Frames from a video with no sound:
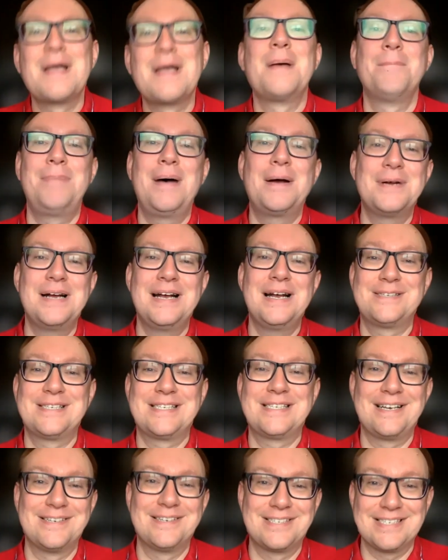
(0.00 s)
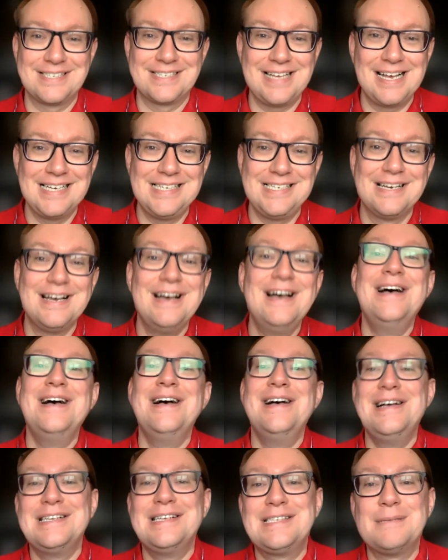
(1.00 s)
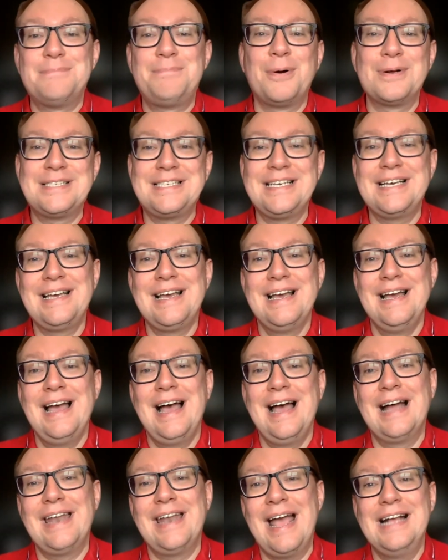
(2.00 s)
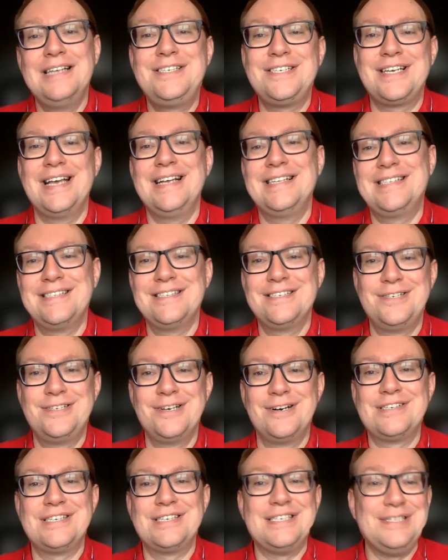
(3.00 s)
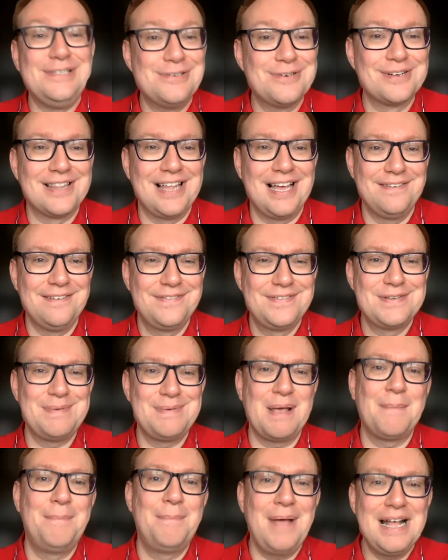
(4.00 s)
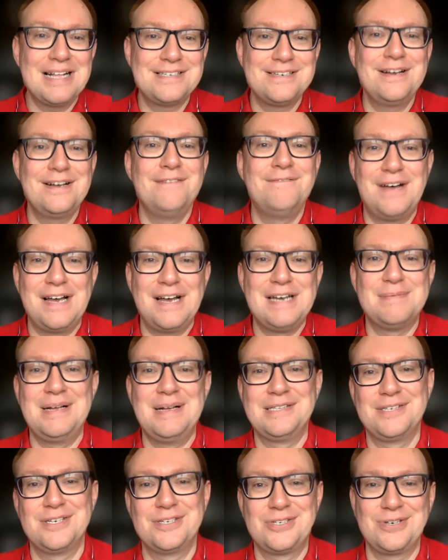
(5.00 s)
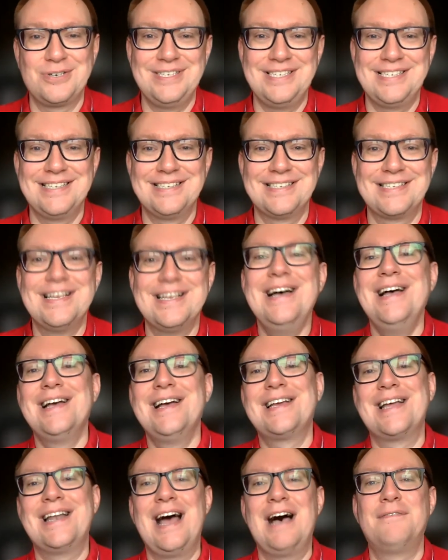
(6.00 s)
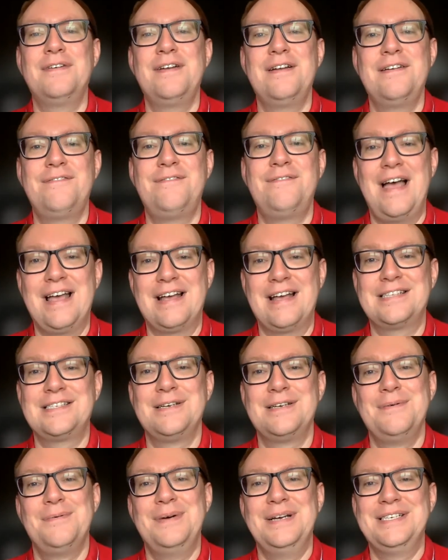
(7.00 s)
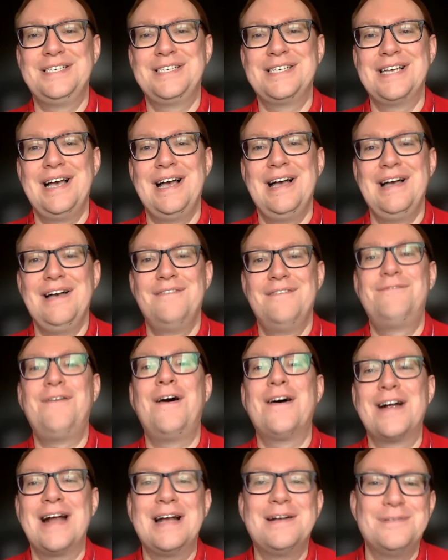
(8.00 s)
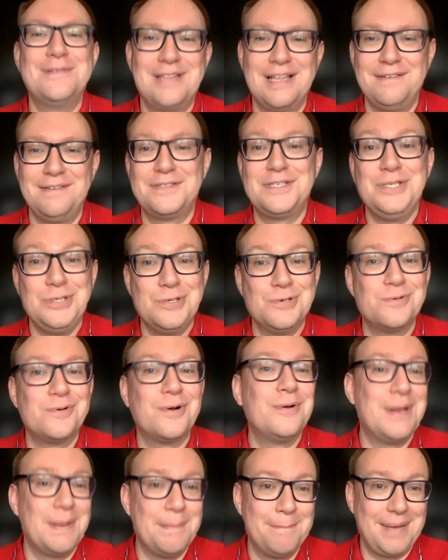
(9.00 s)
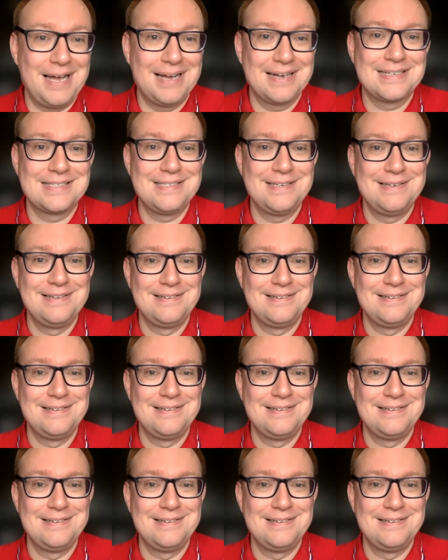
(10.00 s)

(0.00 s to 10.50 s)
Powerhouse singers aside, supporting and educating the children in your life to make better environmental choices can have an effect which far outlives your own impact.